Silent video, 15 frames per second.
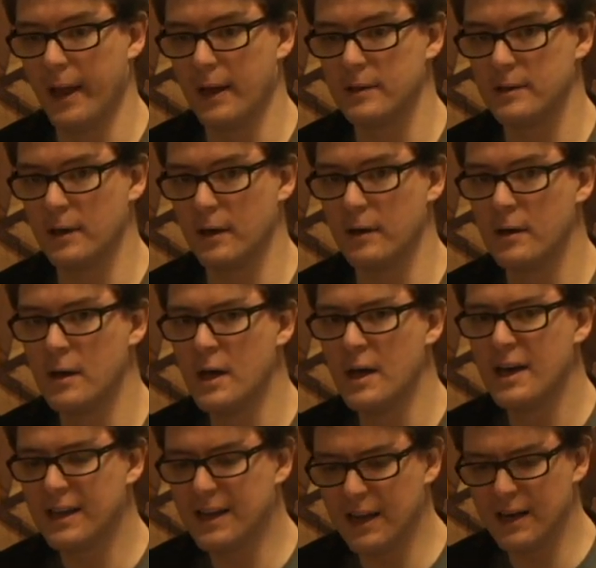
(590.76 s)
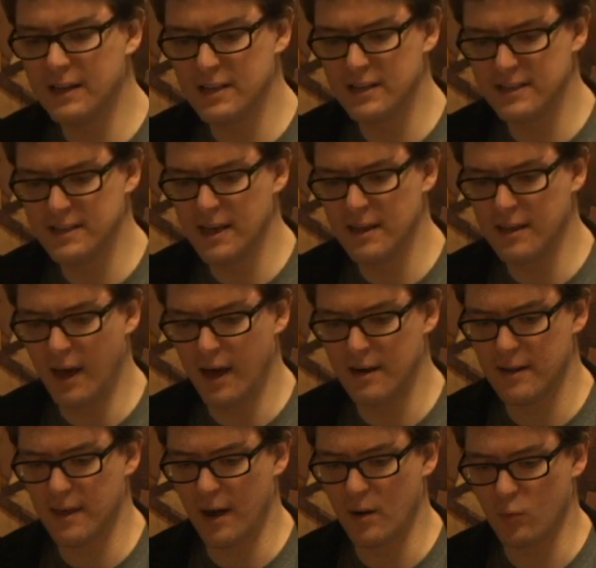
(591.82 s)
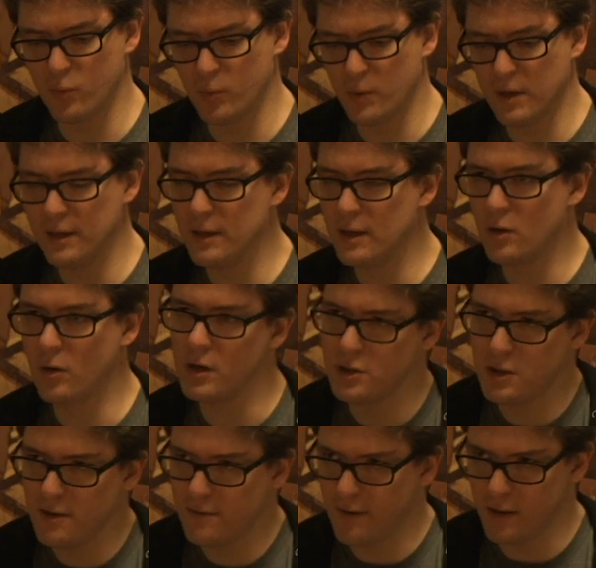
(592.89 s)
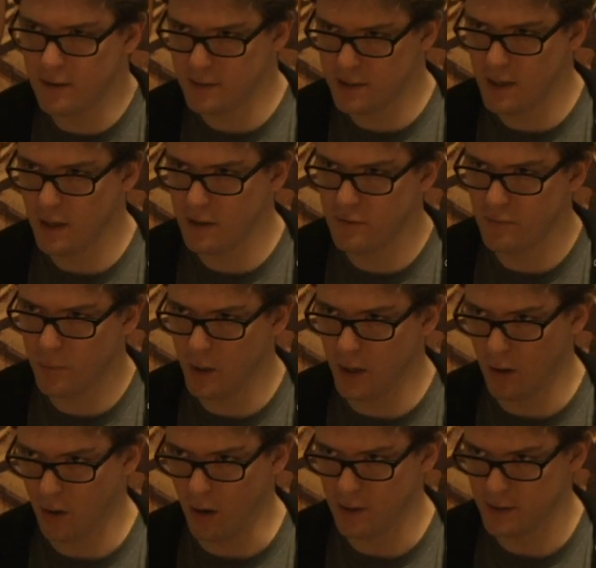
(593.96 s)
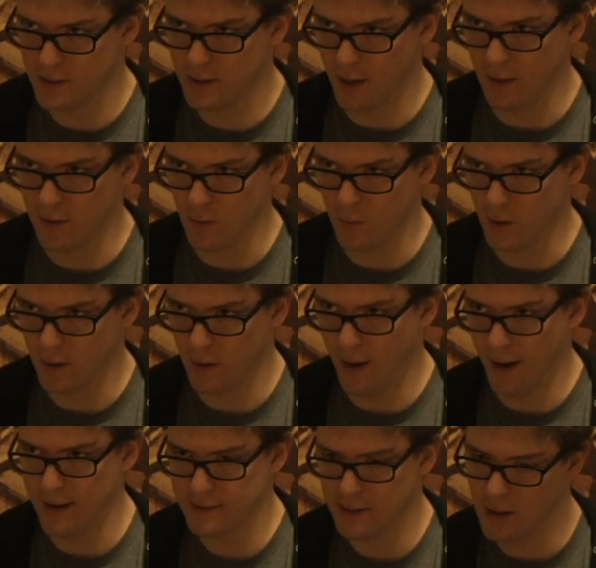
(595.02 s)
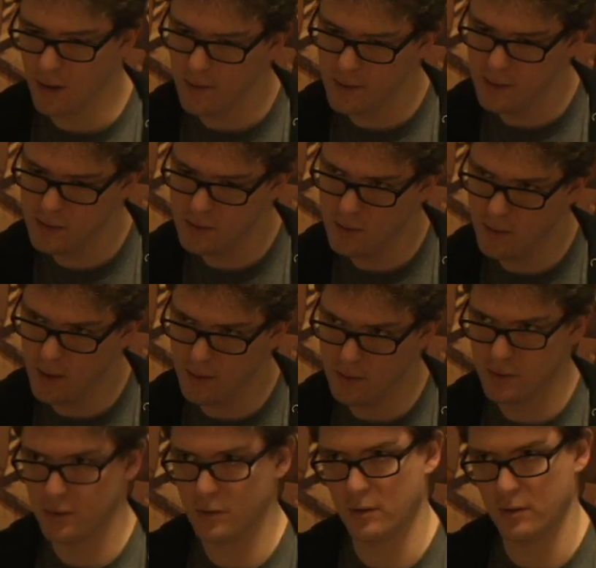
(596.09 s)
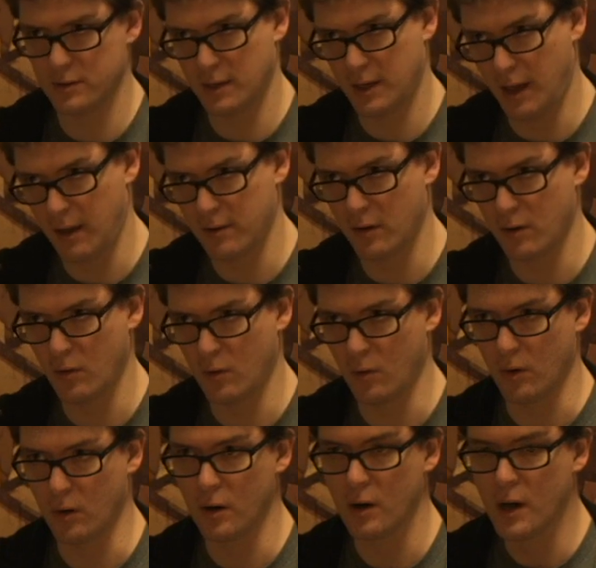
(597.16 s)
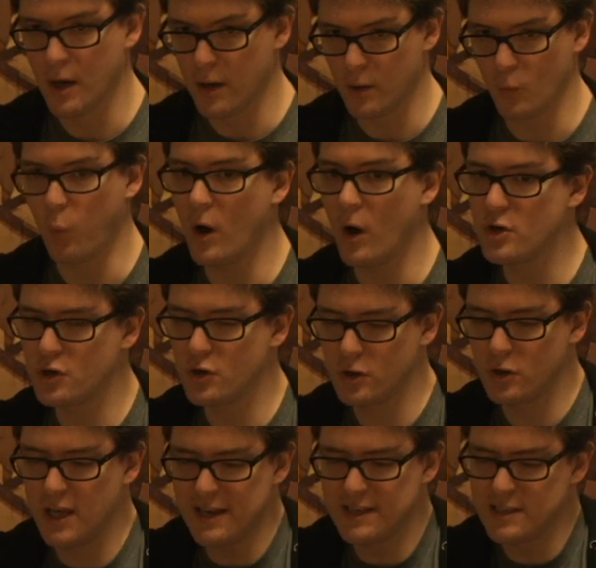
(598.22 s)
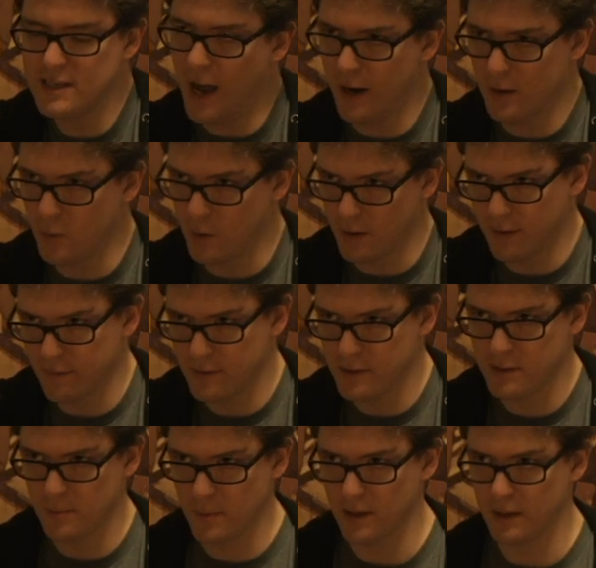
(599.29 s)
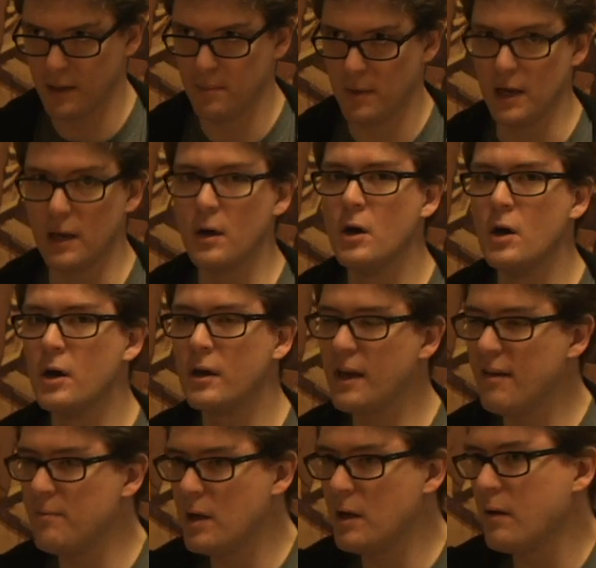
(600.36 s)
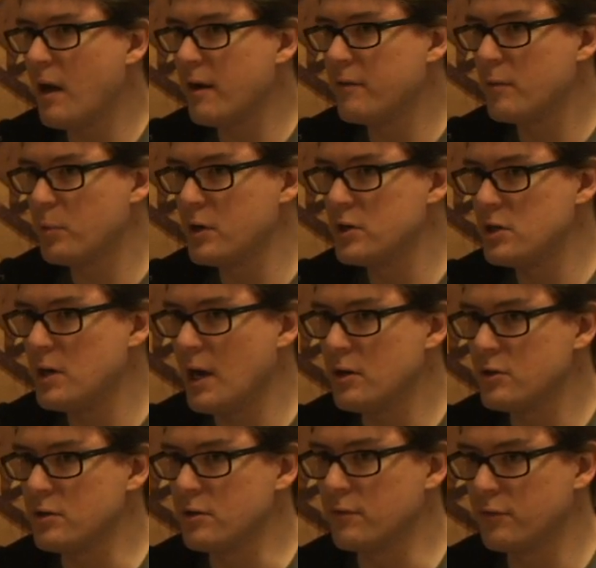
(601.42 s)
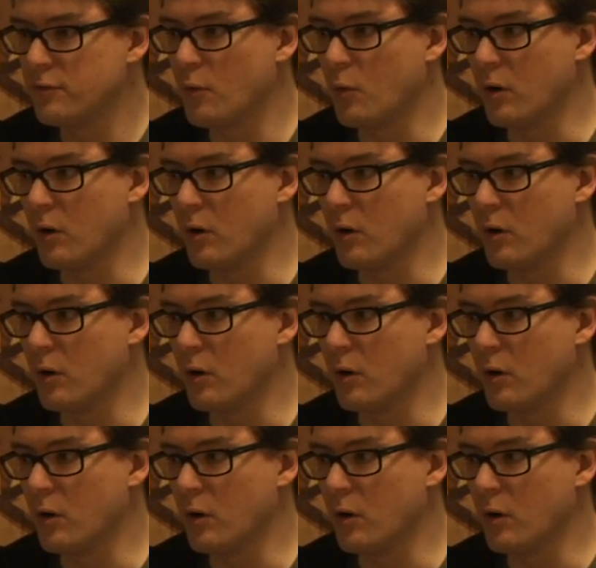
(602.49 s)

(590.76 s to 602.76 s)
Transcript: and getting to see that really crunchy final stage of putting cards together, where you're asking, are these two letters too close together, or what should the exact wording of this ability be, gave me a lot of appreciation